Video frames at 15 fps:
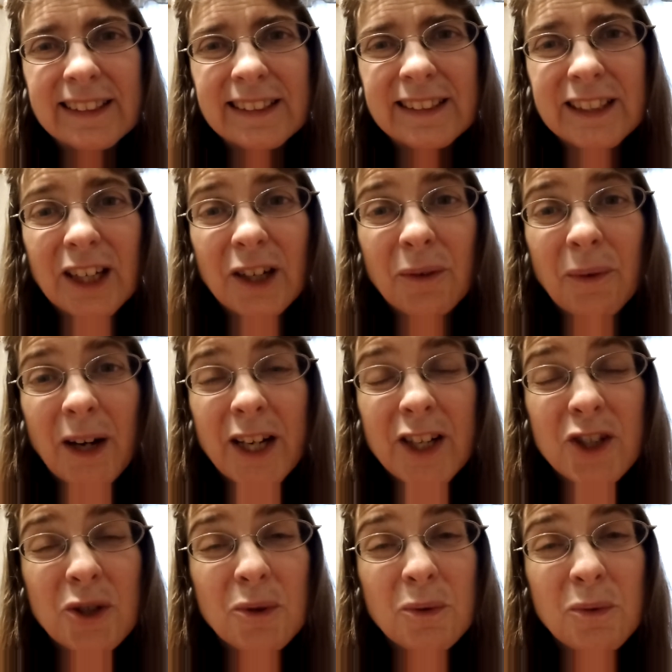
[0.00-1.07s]
it's getting ready
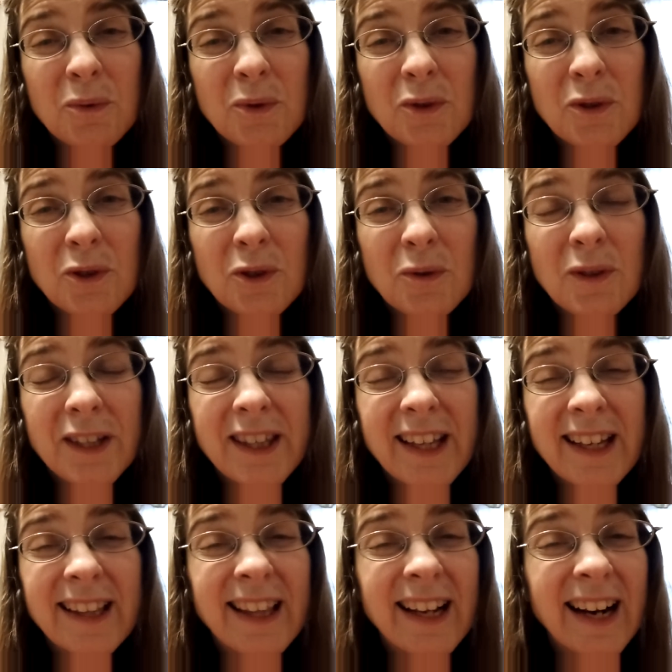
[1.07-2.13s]
to do the
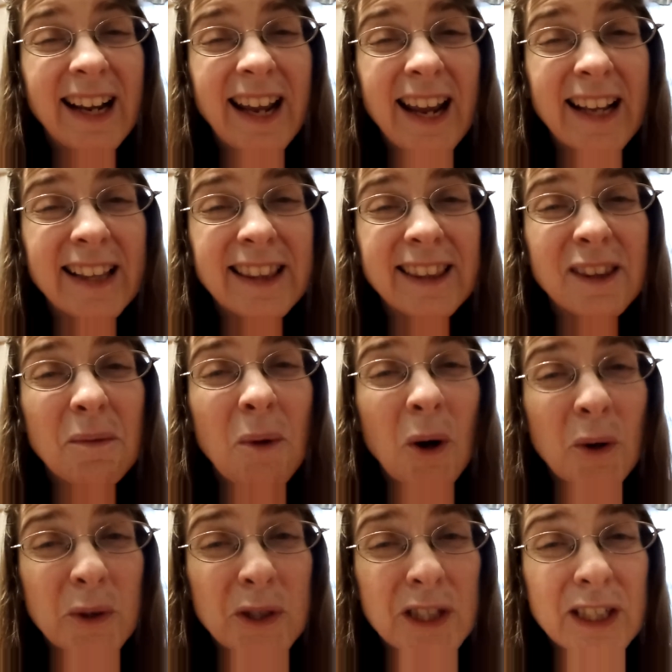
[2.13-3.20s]
thing that I hate the
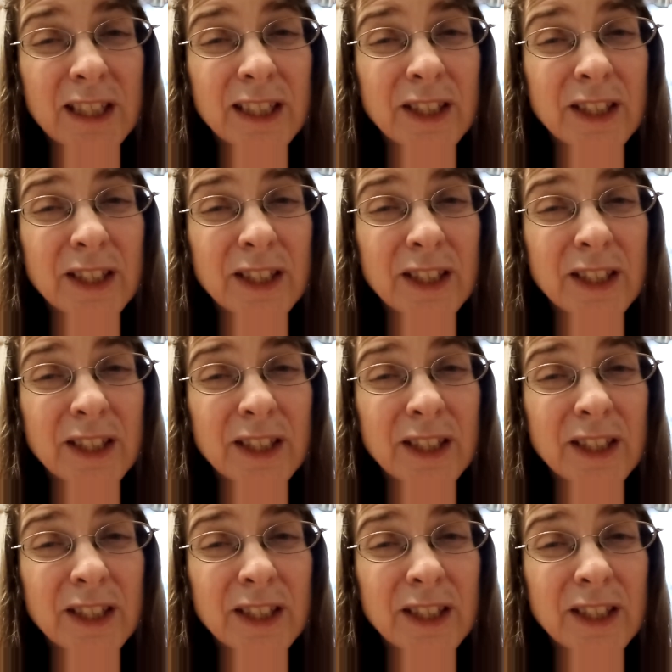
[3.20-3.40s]
most